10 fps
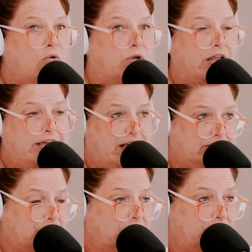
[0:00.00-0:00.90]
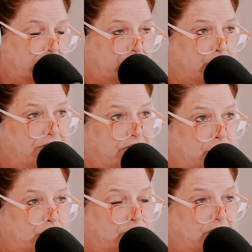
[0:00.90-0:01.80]
Well, I asked them to do a
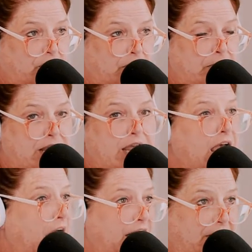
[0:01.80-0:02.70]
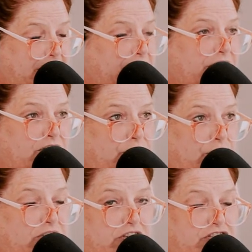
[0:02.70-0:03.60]
fuse for me, and they couldn't do
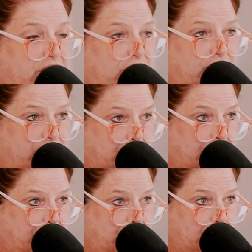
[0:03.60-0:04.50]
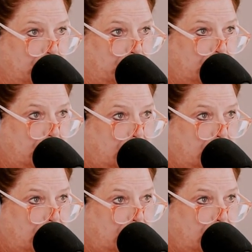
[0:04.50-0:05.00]
it, just change a simple fuse.